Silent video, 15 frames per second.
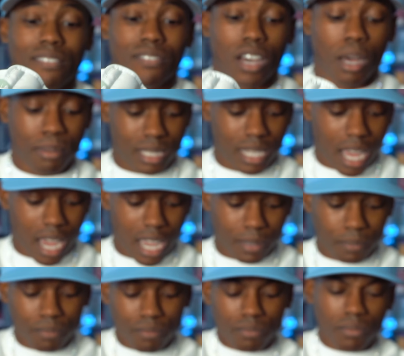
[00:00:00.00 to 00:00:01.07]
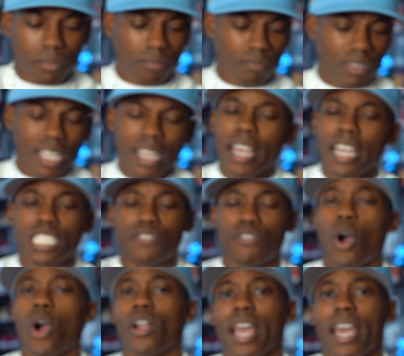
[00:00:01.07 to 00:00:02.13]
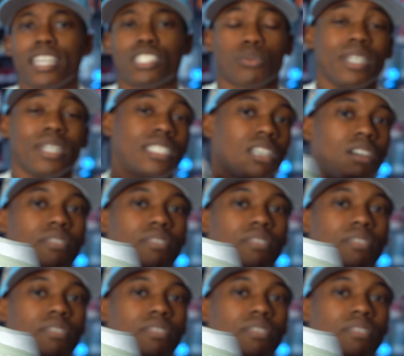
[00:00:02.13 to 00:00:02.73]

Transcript: of upside as far as resale